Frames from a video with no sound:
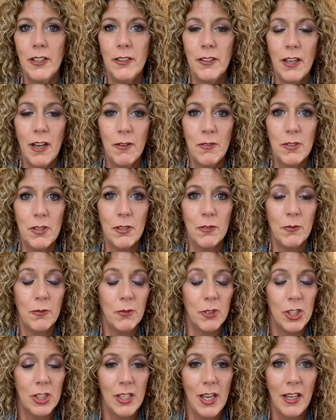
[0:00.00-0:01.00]
I was
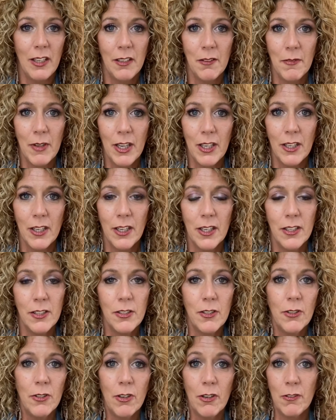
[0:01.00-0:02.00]
selling my
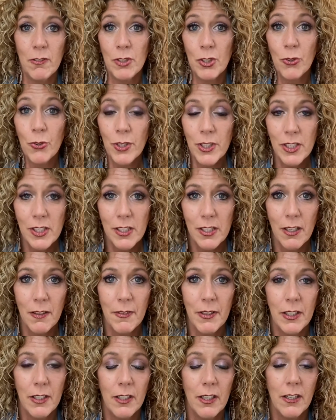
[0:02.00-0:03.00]
condo, or I was going to sell
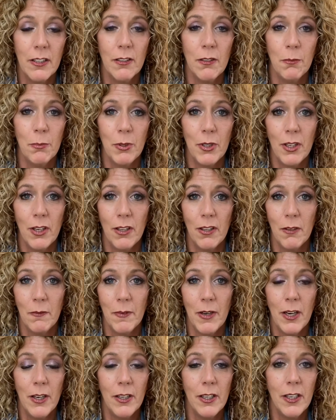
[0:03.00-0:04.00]
my condo and put it on the
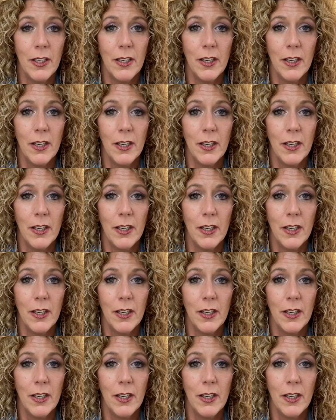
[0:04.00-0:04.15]
market.